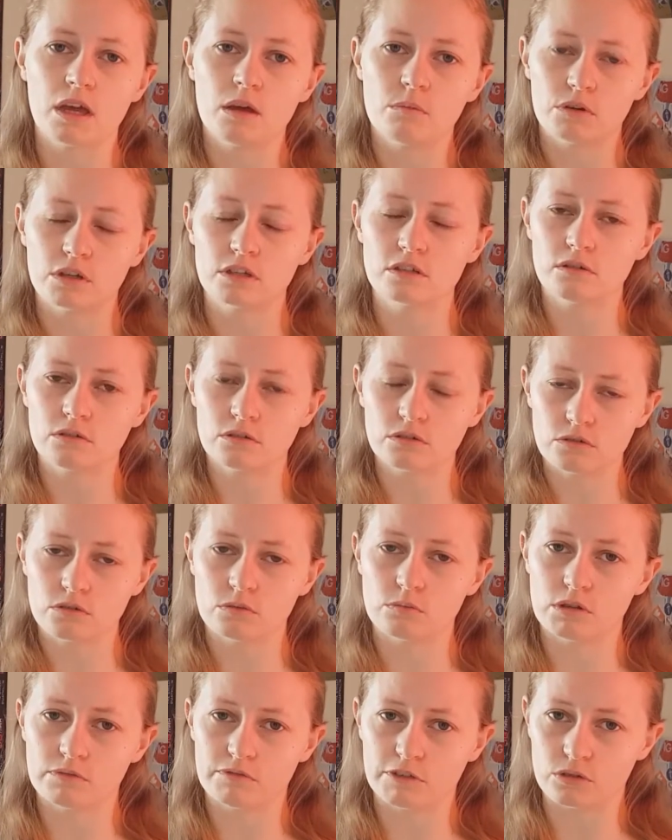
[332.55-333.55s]
but as long as you're
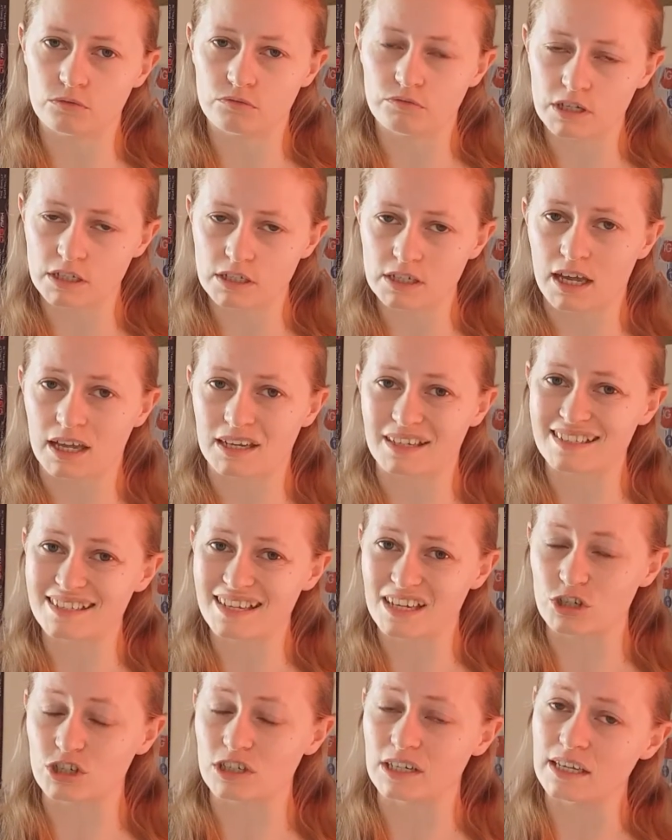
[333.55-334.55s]
moving your feet and
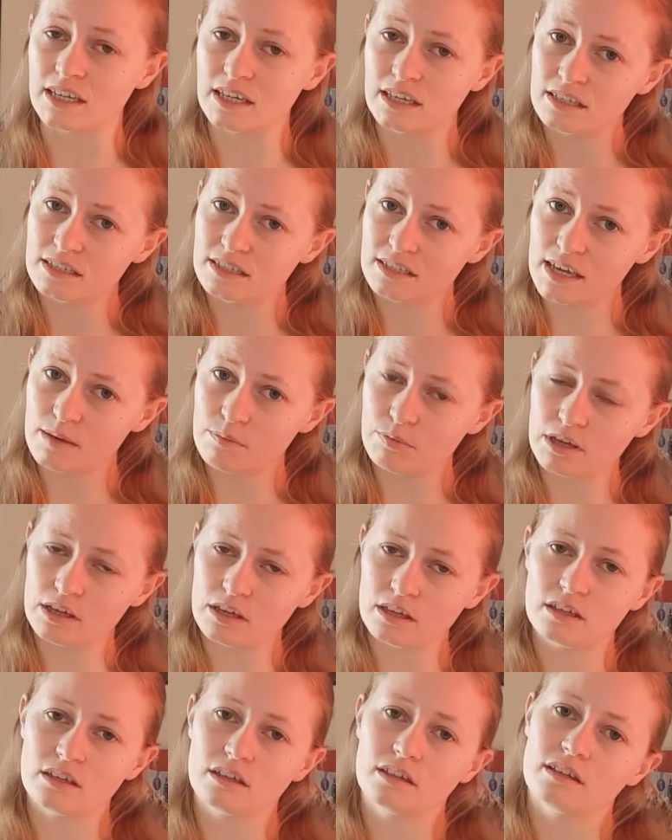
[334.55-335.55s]
essentially skipping,